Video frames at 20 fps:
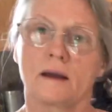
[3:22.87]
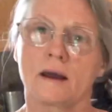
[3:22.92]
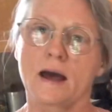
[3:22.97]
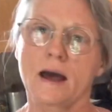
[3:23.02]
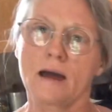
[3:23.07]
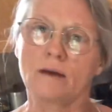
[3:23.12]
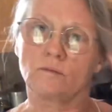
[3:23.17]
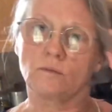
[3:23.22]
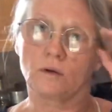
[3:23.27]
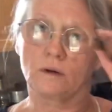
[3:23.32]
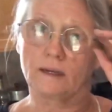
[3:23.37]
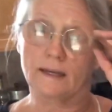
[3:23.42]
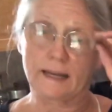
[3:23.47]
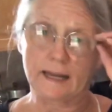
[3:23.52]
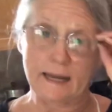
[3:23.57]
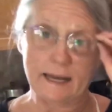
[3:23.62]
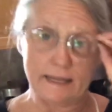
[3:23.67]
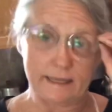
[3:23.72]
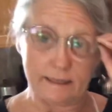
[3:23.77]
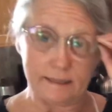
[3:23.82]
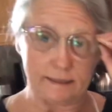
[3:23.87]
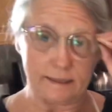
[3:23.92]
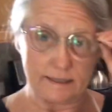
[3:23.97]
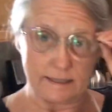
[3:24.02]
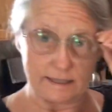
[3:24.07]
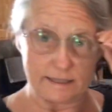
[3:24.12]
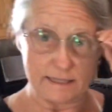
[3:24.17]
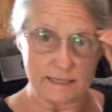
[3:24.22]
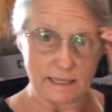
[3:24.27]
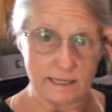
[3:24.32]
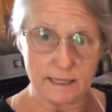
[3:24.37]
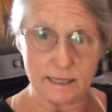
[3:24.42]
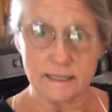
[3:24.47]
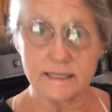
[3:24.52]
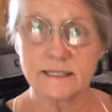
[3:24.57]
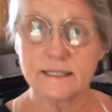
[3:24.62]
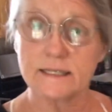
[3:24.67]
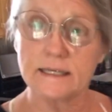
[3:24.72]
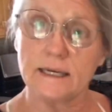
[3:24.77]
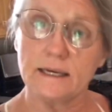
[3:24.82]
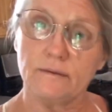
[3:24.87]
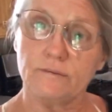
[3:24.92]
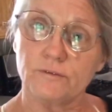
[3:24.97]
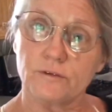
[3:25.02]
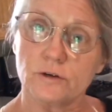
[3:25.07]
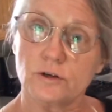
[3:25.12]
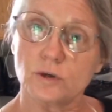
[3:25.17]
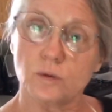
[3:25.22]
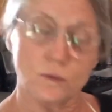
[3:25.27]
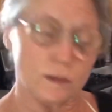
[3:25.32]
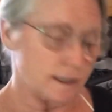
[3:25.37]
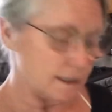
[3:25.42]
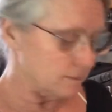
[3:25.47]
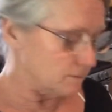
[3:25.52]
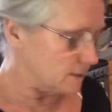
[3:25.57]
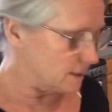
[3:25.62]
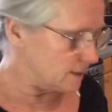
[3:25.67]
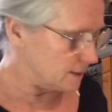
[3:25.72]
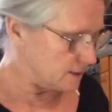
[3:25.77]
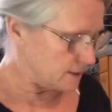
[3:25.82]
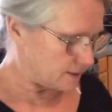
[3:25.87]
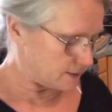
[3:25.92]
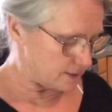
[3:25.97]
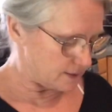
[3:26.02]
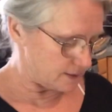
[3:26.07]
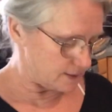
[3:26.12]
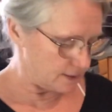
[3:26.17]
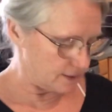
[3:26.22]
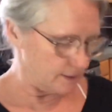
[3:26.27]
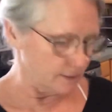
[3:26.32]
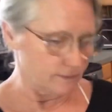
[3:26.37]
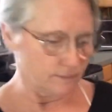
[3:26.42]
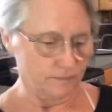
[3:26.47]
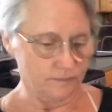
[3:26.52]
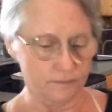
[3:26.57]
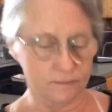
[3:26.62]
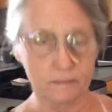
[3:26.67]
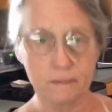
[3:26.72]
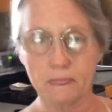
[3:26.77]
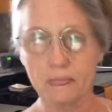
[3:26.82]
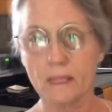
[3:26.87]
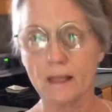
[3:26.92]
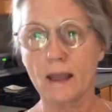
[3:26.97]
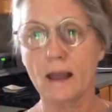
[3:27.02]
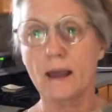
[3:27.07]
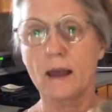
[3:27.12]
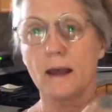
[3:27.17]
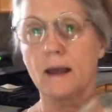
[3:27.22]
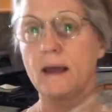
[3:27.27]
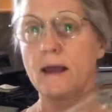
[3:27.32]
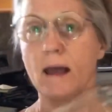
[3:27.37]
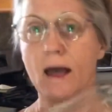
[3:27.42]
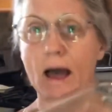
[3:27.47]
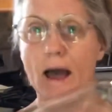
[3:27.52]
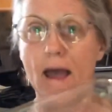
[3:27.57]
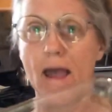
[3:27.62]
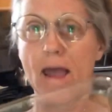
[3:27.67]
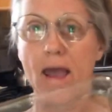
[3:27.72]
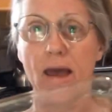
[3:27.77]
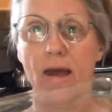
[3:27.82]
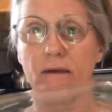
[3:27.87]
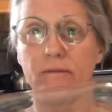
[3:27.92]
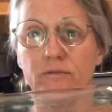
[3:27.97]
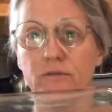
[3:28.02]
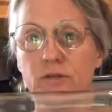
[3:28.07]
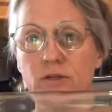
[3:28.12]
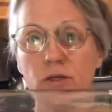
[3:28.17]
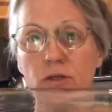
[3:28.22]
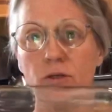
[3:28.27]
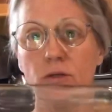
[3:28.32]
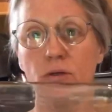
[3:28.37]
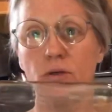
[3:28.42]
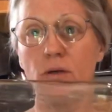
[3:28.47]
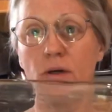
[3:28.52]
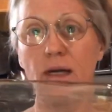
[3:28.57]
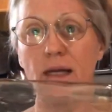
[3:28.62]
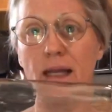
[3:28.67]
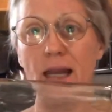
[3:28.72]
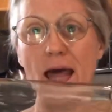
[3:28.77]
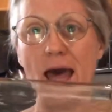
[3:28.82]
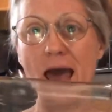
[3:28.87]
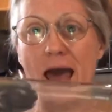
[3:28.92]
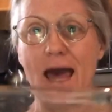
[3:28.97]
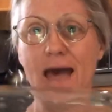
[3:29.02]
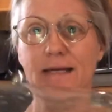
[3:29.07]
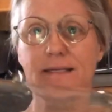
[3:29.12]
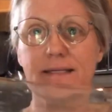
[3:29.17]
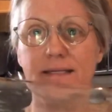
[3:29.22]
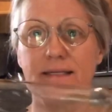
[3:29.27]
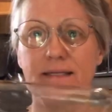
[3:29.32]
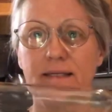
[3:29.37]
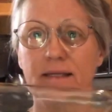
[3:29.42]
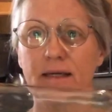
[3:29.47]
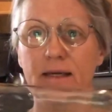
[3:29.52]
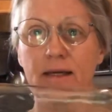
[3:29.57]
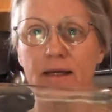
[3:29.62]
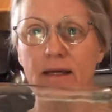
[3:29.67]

I will let the tea steep for 20 minutes. I have 2 glass,